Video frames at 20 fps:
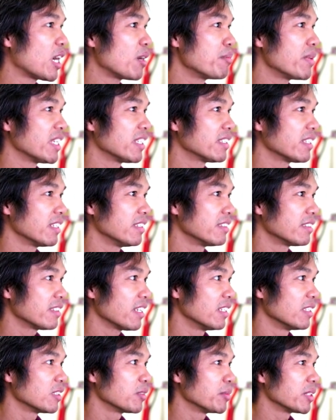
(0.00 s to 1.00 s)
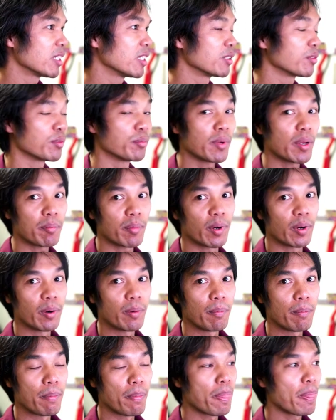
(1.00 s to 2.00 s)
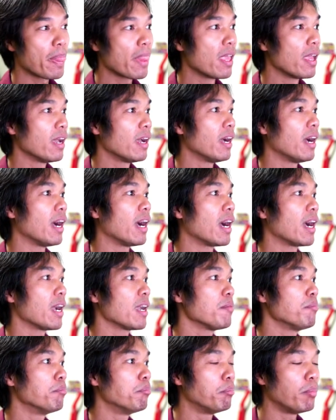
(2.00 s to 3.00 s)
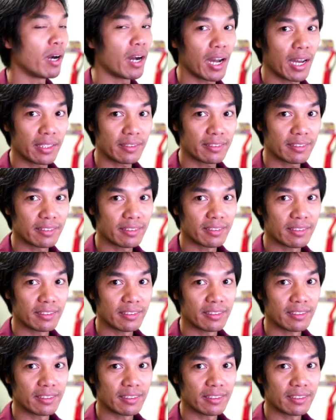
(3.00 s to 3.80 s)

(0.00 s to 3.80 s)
I made 10 cents because remember I bought